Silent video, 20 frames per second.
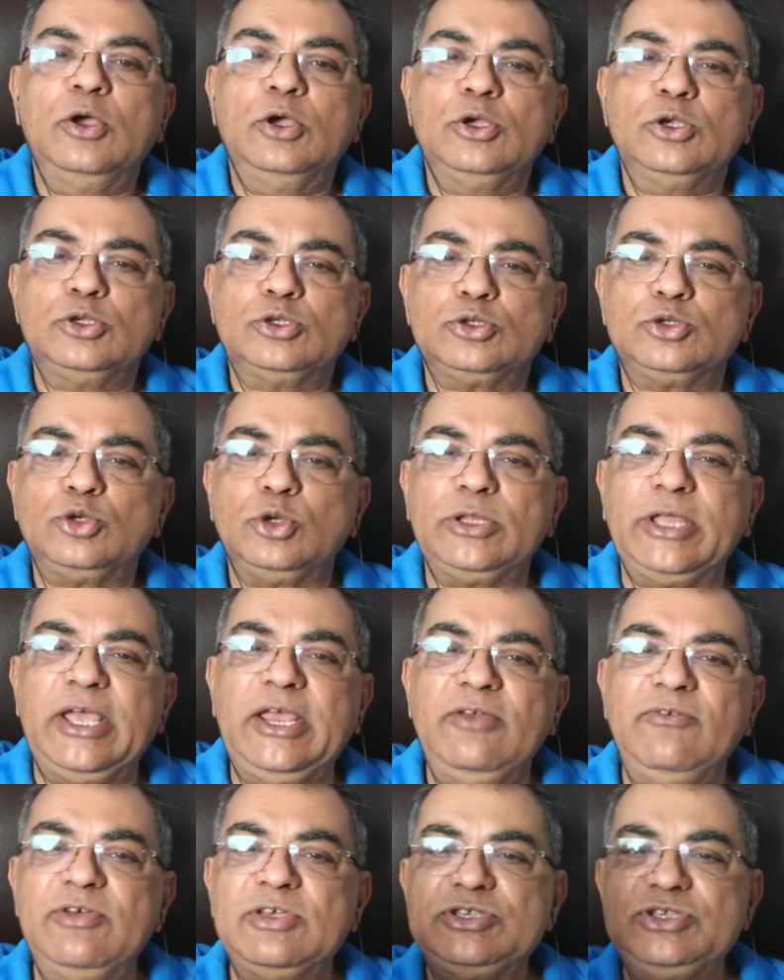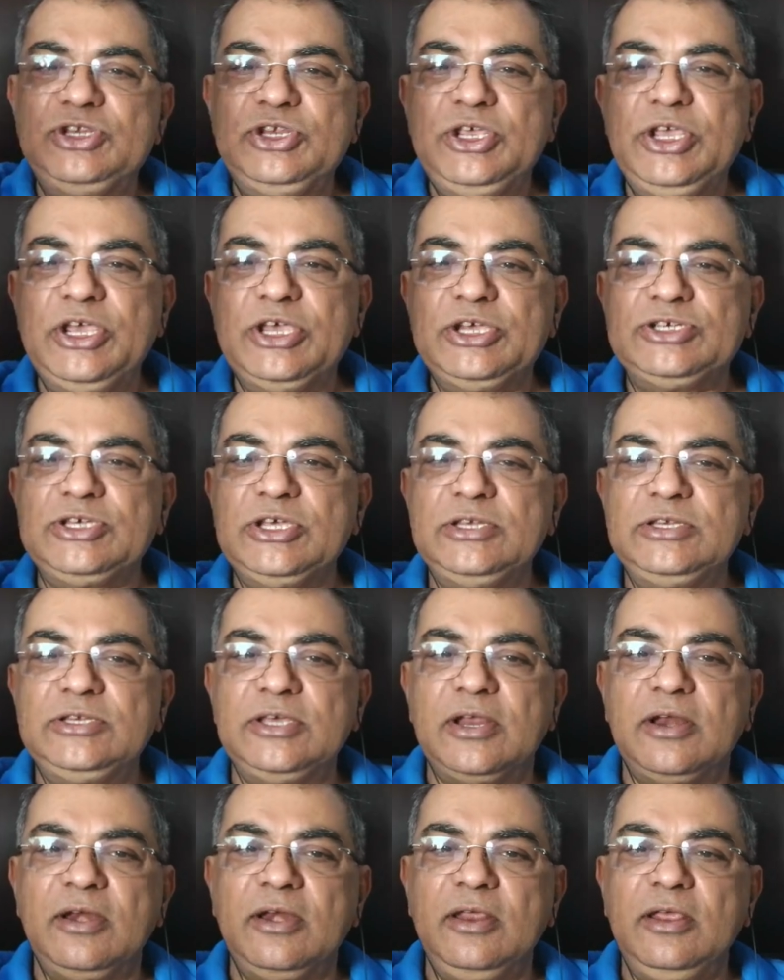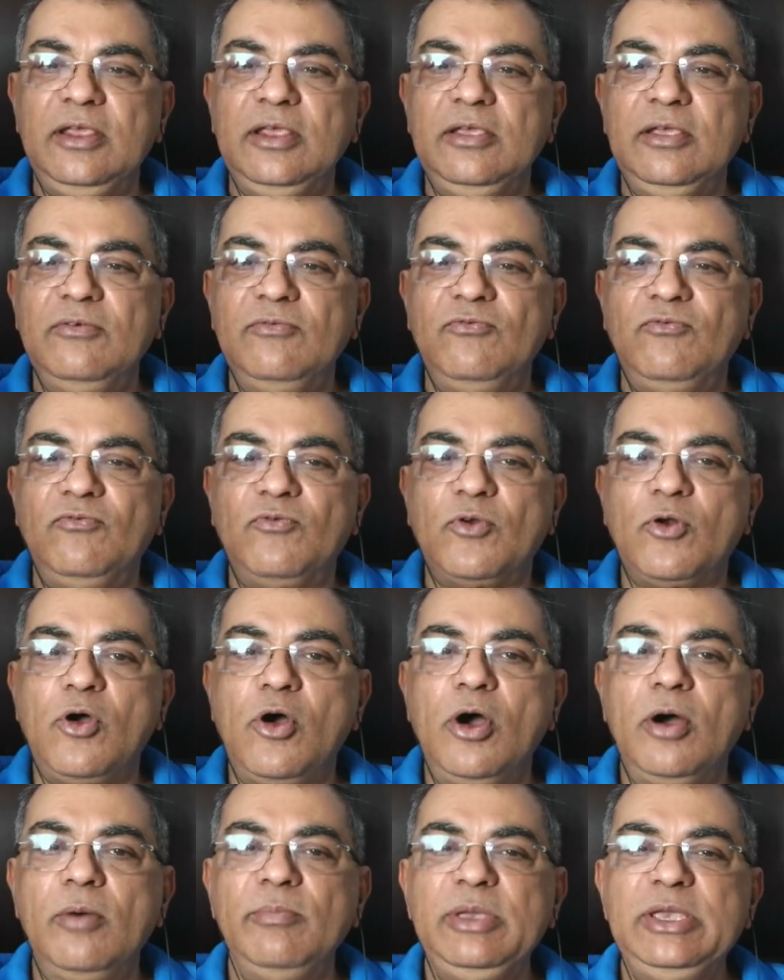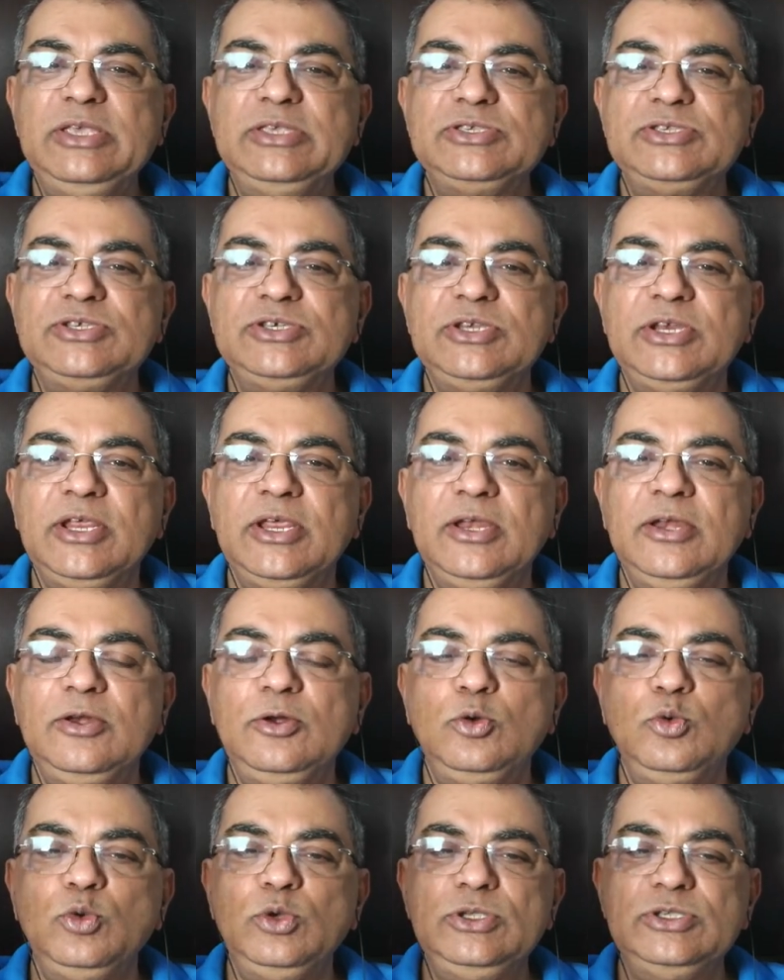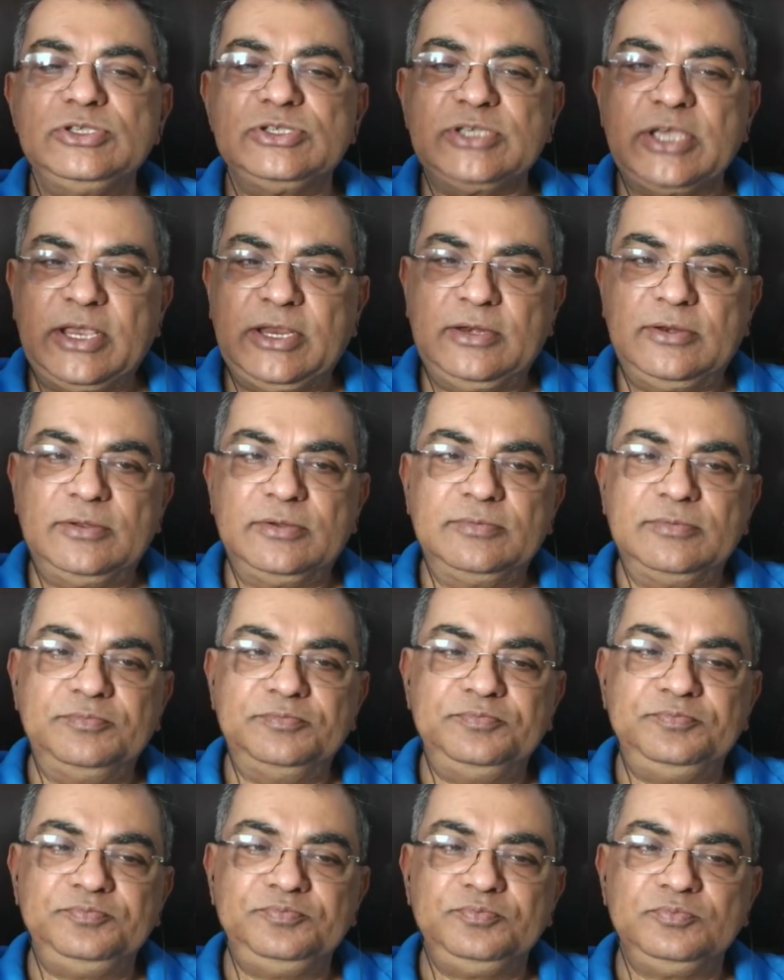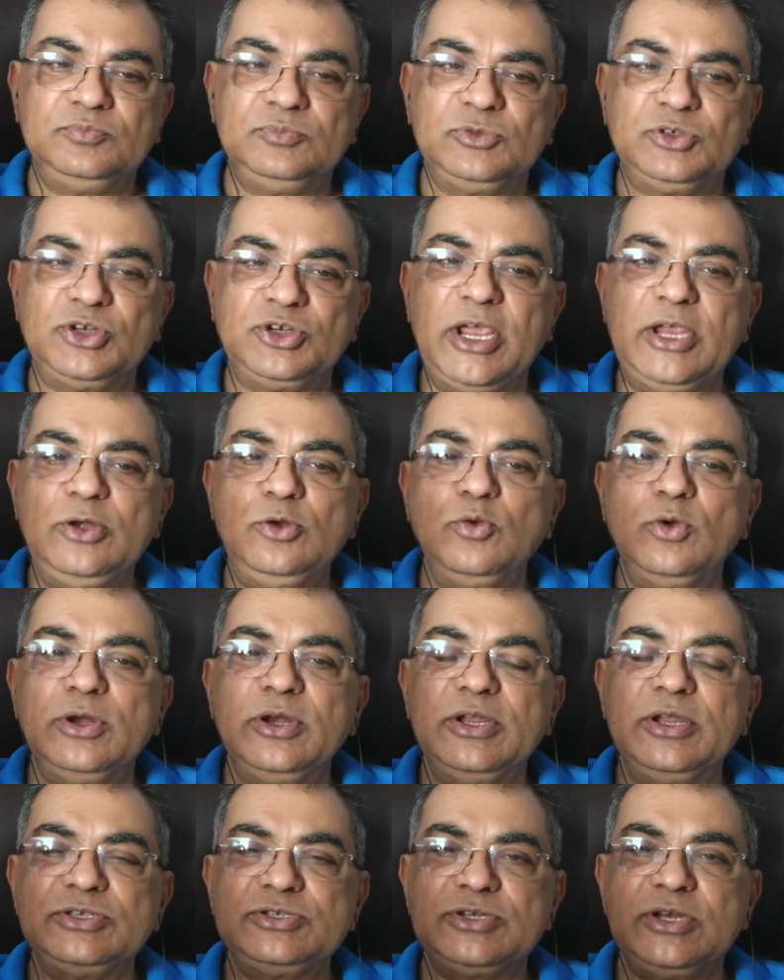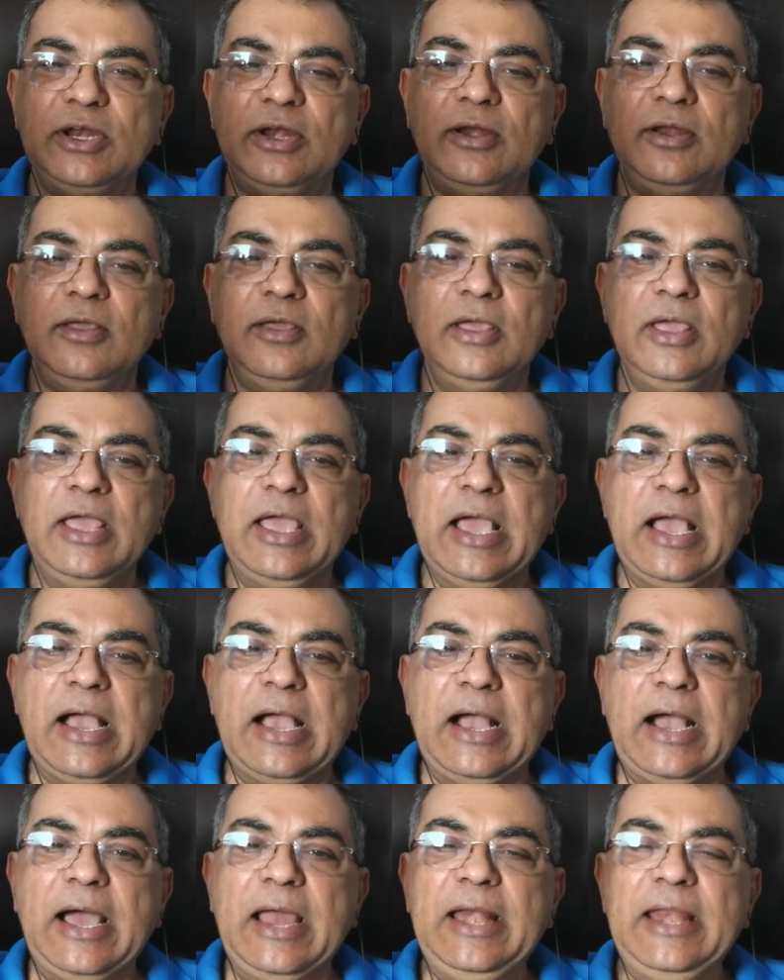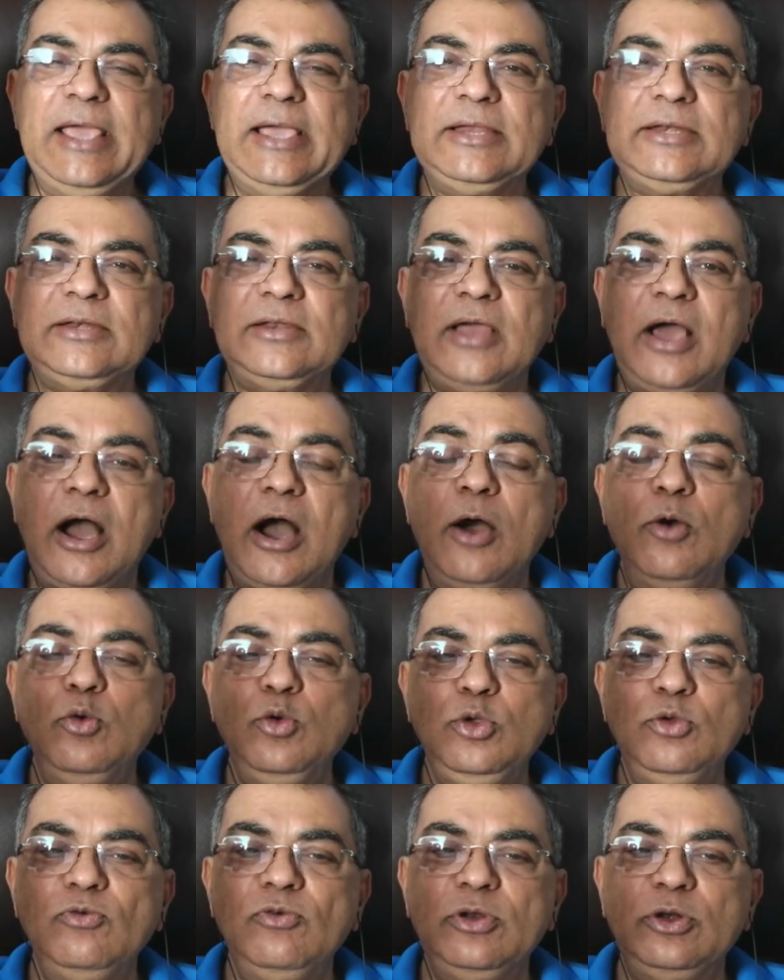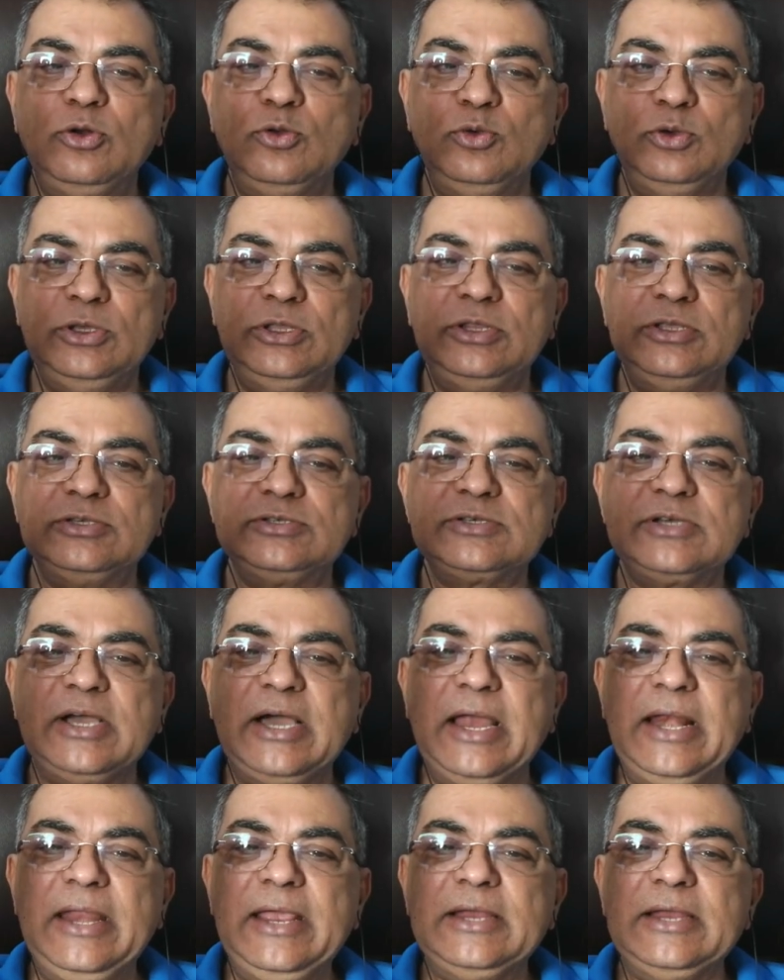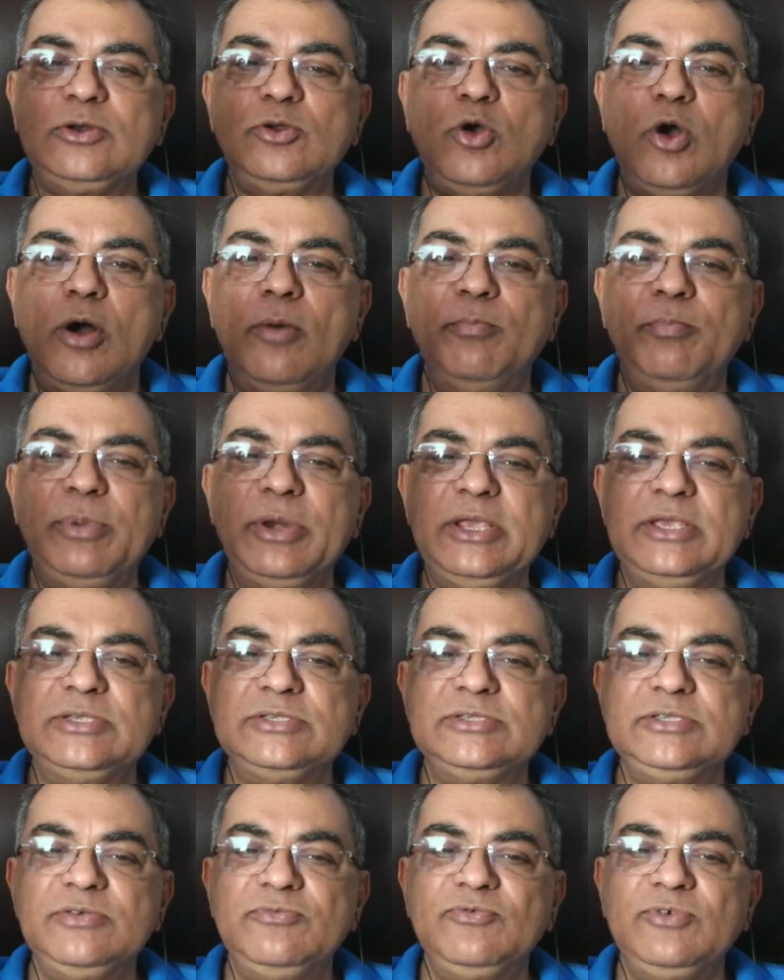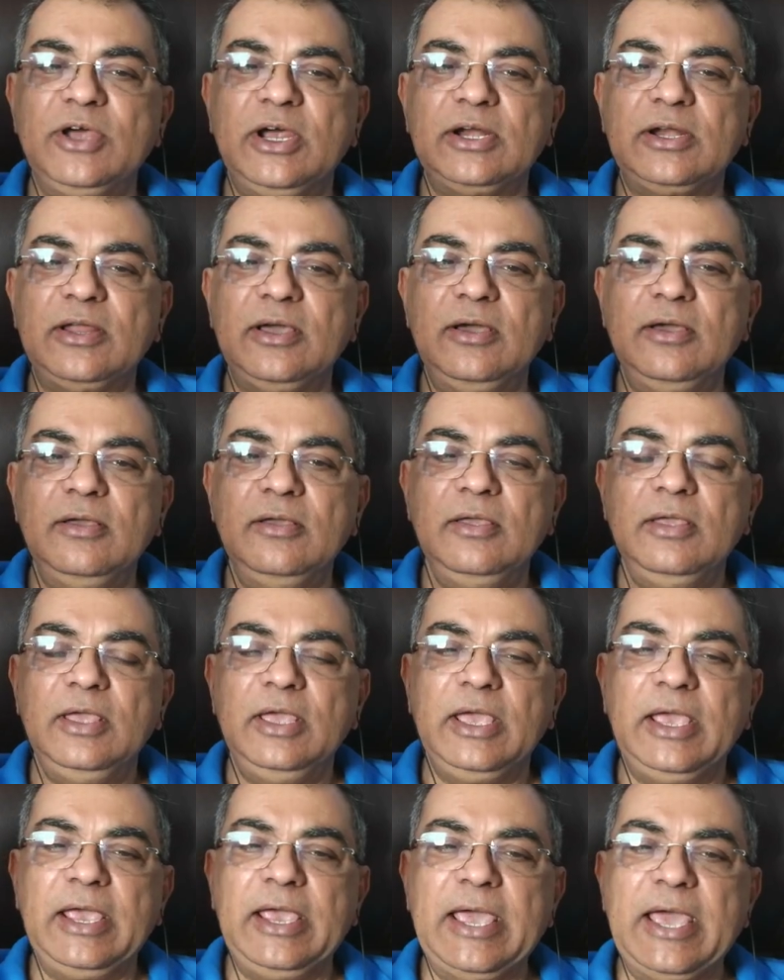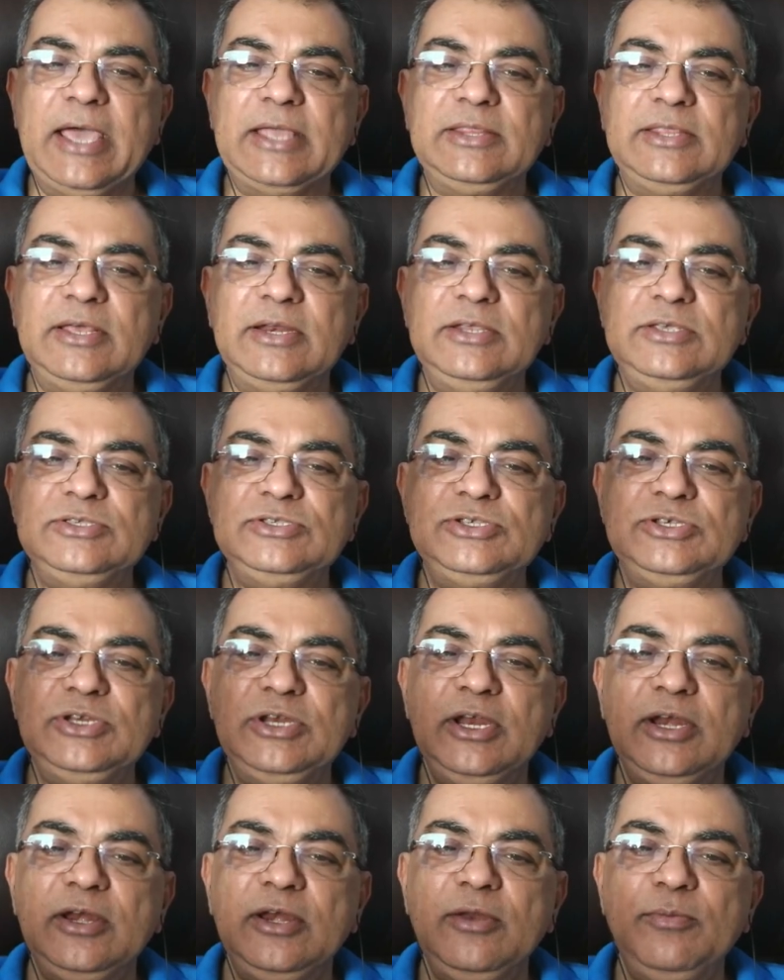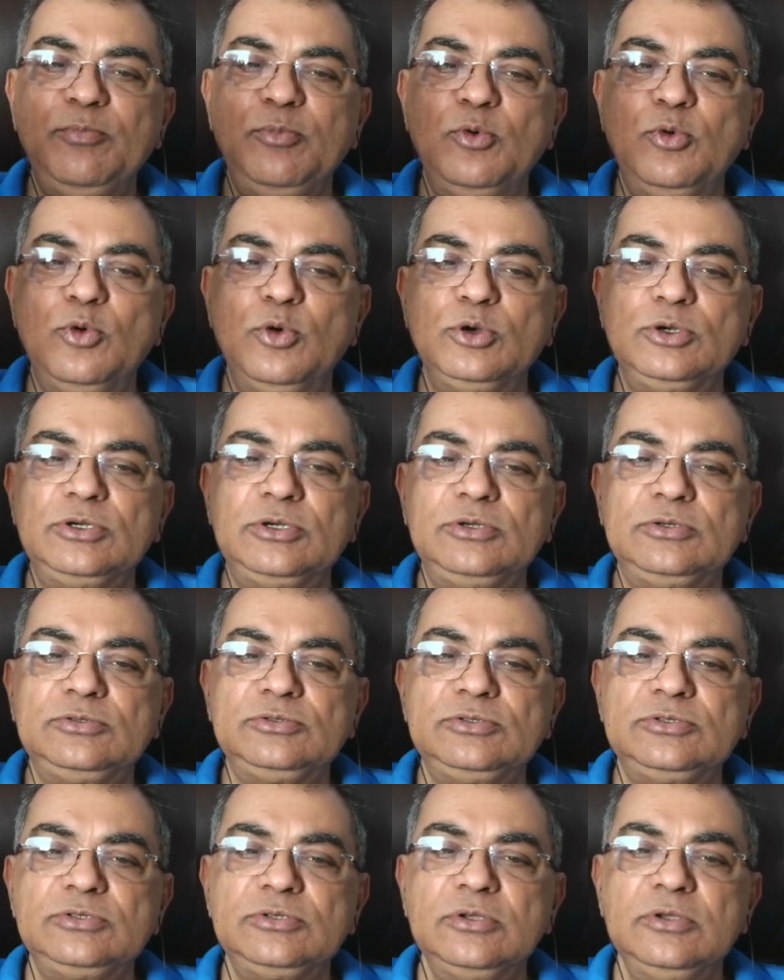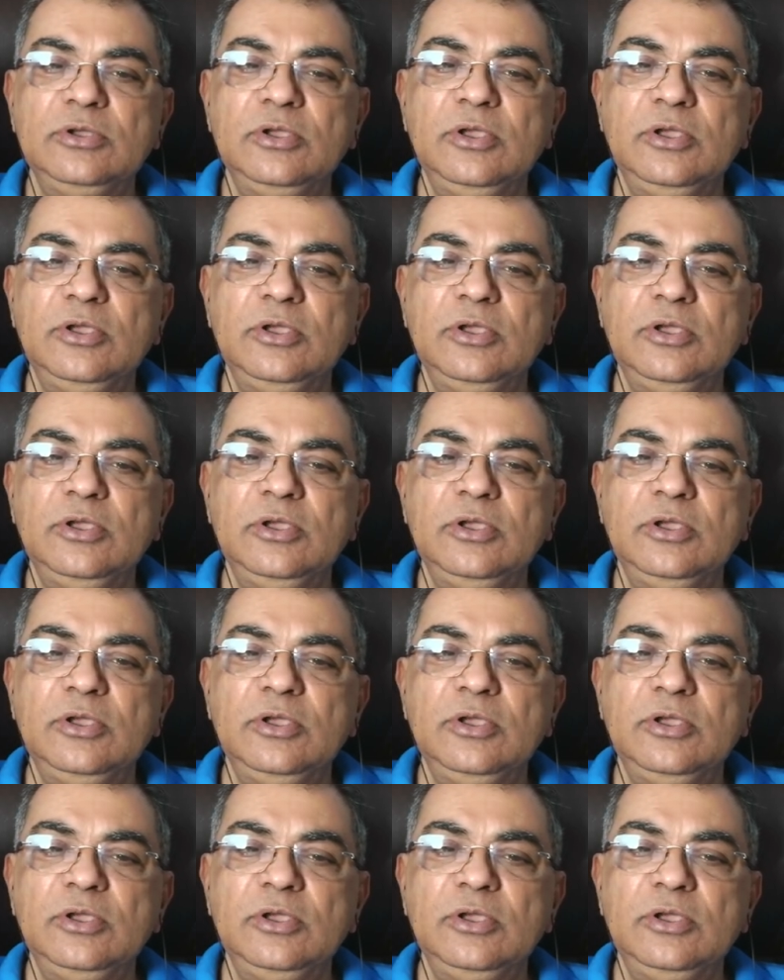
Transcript: So the investigation journey from incident to insight. Try to understand. Collect how you will do this. Collect comprehensive data, gather incident reports,